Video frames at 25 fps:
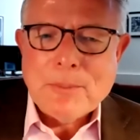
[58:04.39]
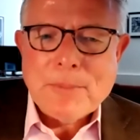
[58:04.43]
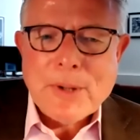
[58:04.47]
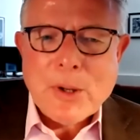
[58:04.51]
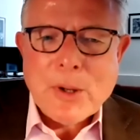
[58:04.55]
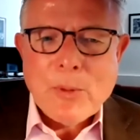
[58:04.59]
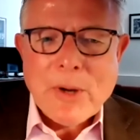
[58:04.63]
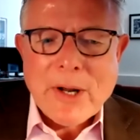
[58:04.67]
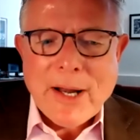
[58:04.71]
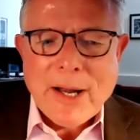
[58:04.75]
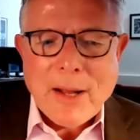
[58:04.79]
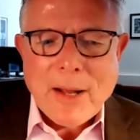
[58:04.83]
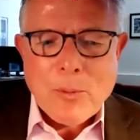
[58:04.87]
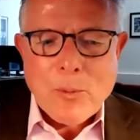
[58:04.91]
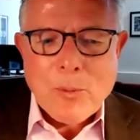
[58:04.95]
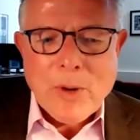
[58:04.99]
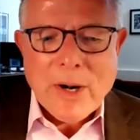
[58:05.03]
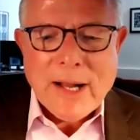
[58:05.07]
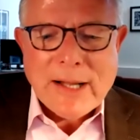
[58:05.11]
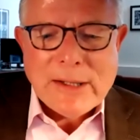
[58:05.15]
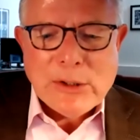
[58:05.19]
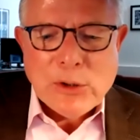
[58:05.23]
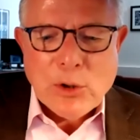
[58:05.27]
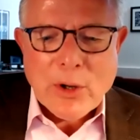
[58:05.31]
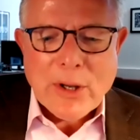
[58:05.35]
But when I when
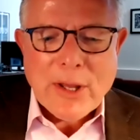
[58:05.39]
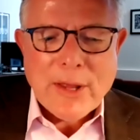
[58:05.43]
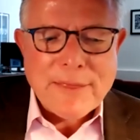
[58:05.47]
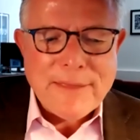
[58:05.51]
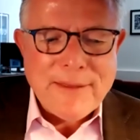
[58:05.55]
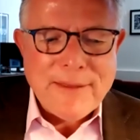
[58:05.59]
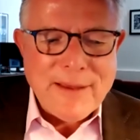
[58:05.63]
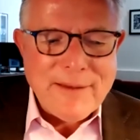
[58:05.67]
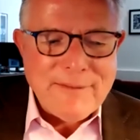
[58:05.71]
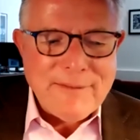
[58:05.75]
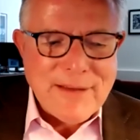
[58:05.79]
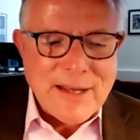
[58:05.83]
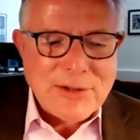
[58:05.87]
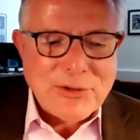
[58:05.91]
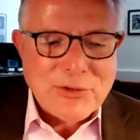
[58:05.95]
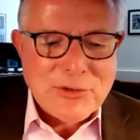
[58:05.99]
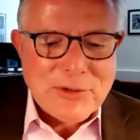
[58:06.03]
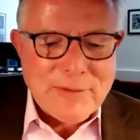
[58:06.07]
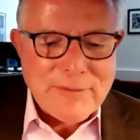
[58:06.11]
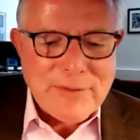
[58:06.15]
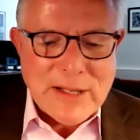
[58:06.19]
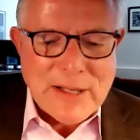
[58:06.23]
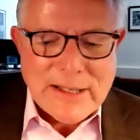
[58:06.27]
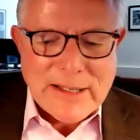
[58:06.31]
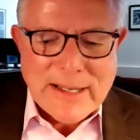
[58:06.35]
I look at the events
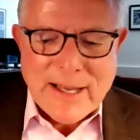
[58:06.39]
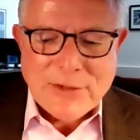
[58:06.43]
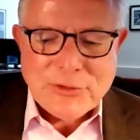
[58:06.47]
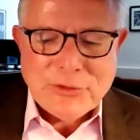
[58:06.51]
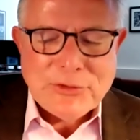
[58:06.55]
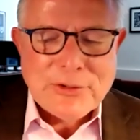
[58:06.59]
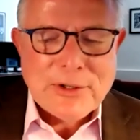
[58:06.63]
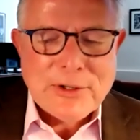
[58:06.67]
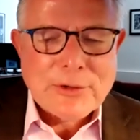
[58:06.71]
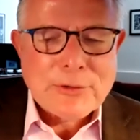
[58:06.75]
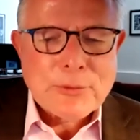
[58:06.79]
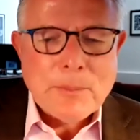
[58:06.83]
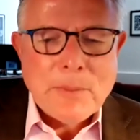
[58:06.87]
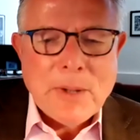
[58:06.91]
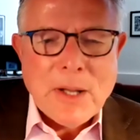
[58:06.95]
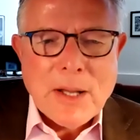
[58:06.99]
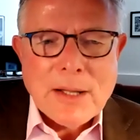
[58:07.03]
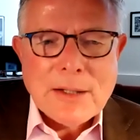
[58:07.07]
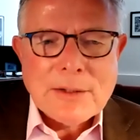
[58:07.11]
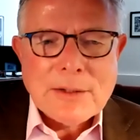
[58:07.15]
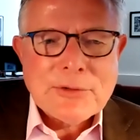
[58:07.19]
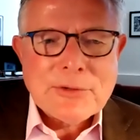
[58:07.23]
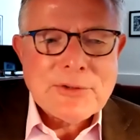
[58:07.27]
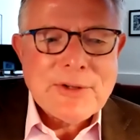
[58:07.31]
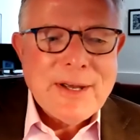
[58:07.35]
of the last six
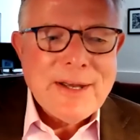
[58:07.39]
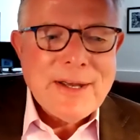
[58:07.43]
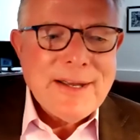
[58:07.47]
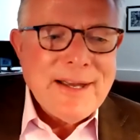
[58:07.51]
months,